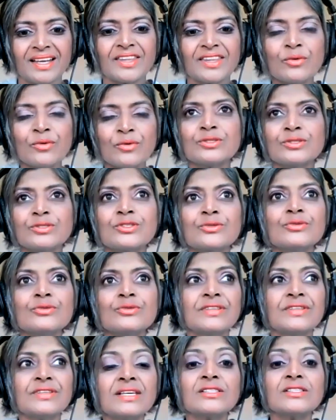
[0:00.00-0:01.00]
They will do
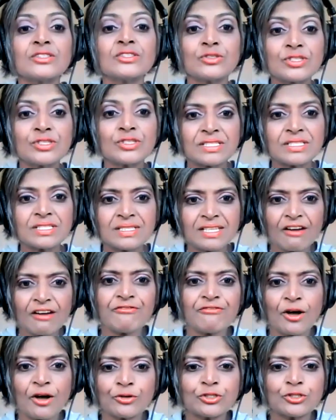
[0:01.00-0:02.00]
things to
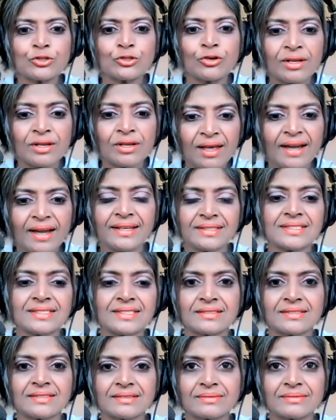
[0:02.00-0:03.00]
snuff out your
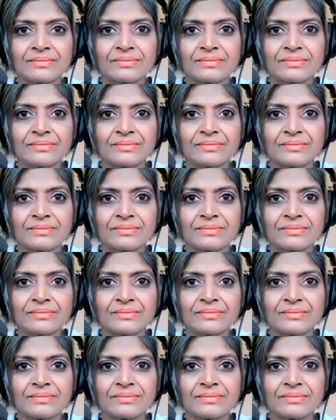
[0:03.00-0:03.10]
light.